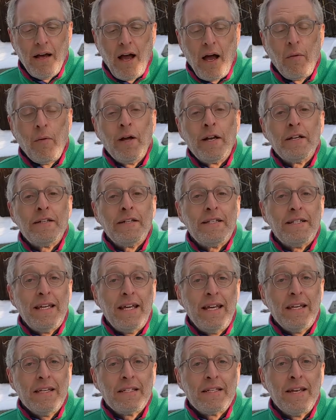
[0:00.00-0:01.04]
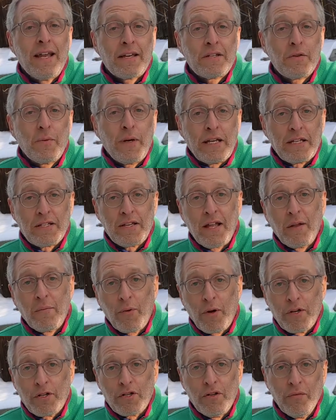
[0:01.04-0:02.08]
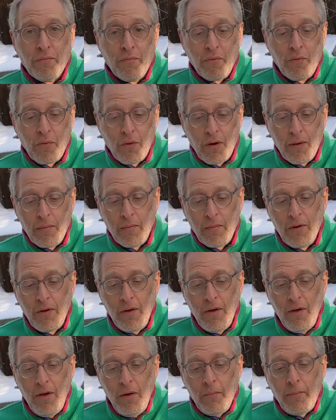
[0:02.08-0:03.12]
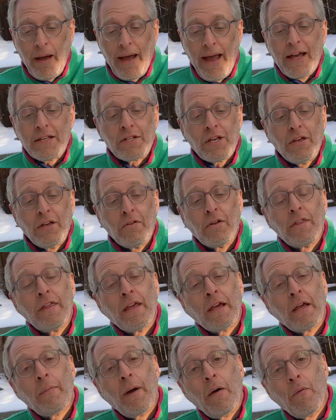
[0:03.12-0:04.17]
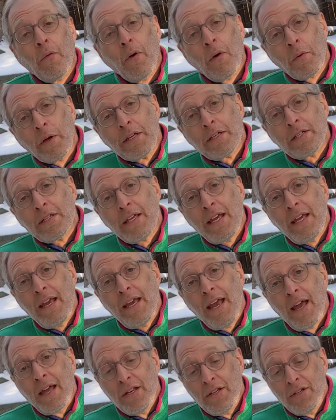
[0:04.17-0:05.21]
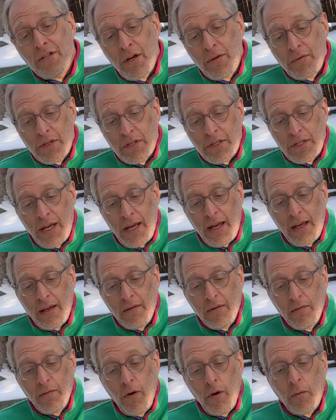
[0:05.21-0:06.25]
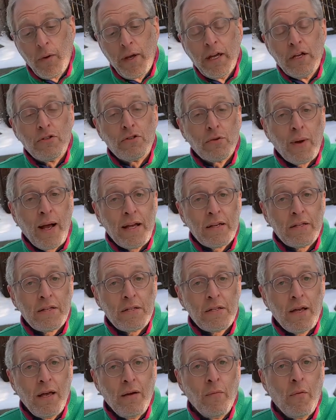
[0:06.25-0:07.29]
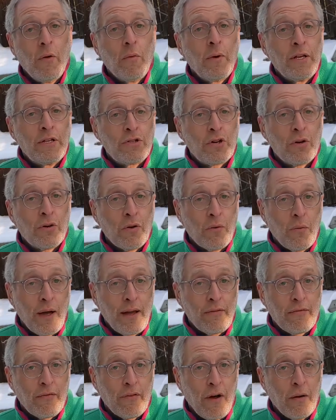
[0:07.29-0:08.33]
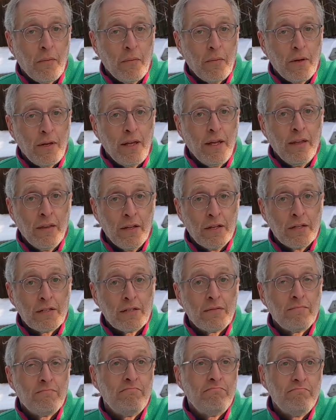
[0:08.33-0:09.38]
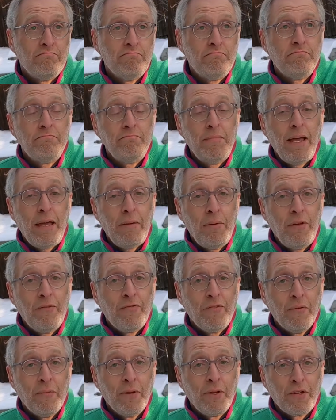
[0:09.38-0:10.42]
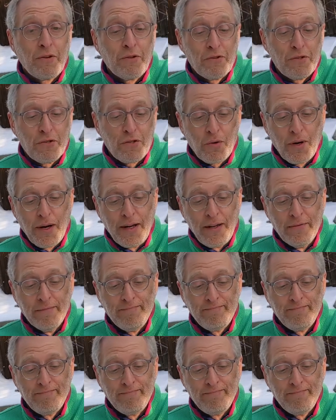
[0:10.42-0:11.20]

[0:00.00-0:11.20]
I wanted to tease next week's celebration of Purim by asking you to think about what we see and don't see, what we address and what we turn away from in this maybe familiar story.